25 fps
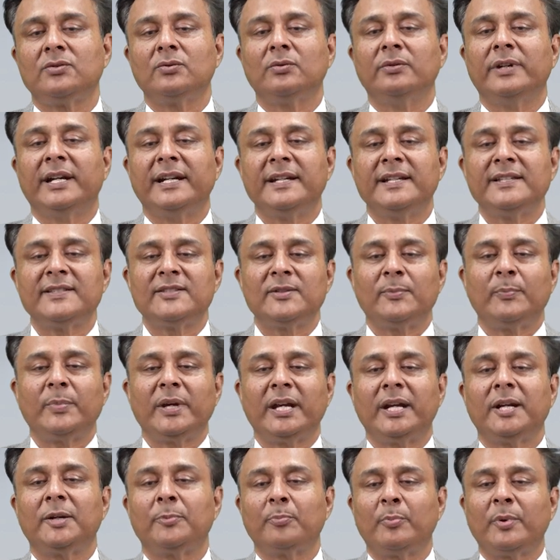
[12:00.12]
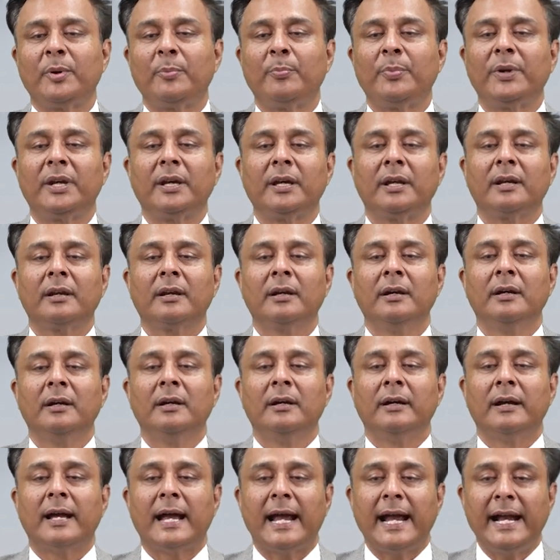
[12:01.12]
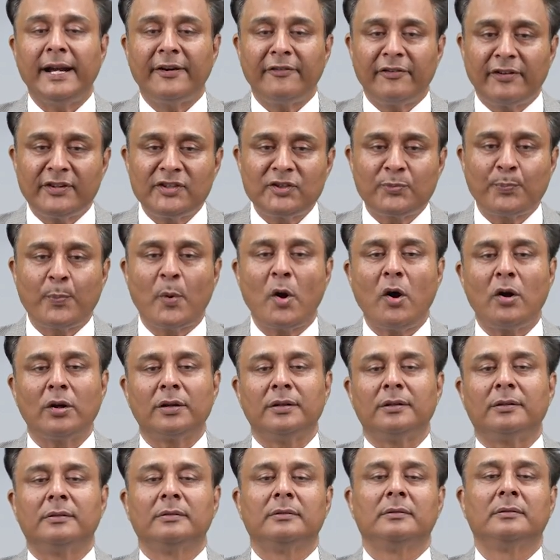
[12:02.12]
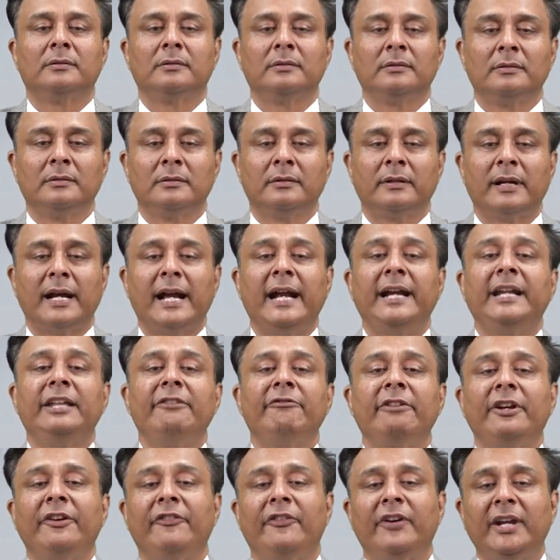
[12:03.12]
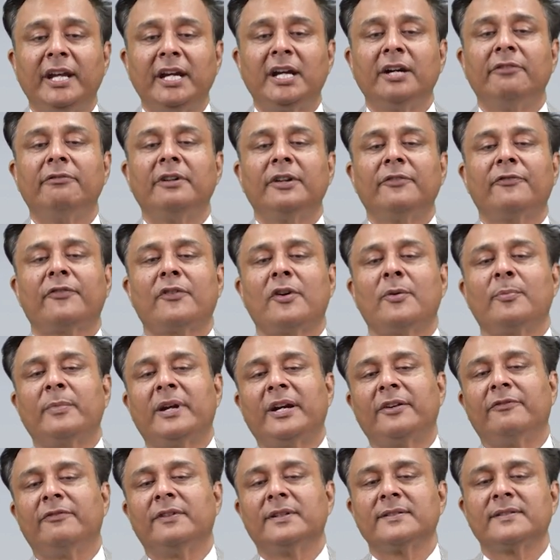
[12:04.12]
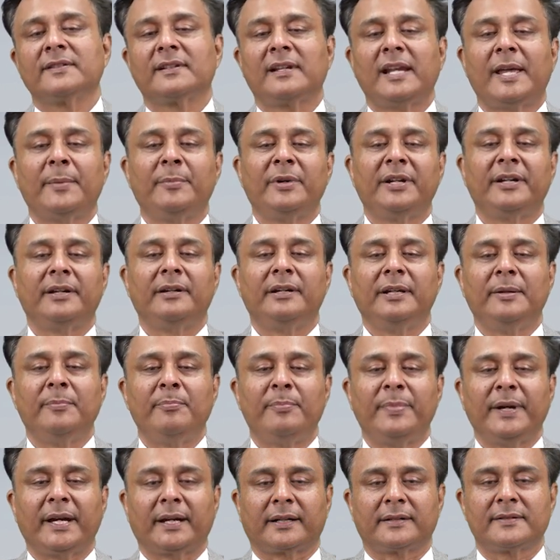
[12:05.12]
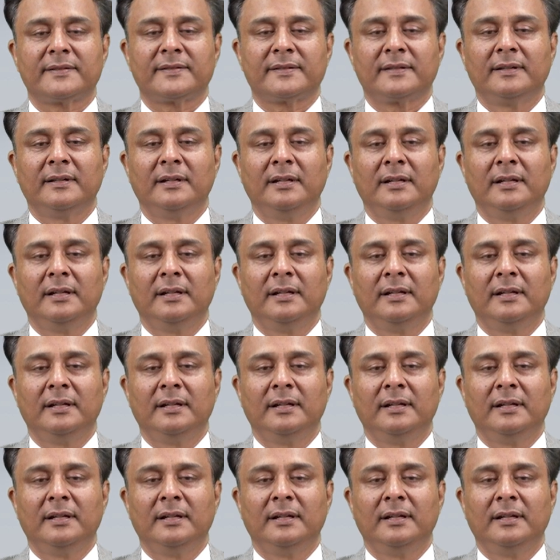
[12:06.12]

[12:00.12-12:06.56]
to anticipate, prepare, and respond, and even recover from adverse climate impacts.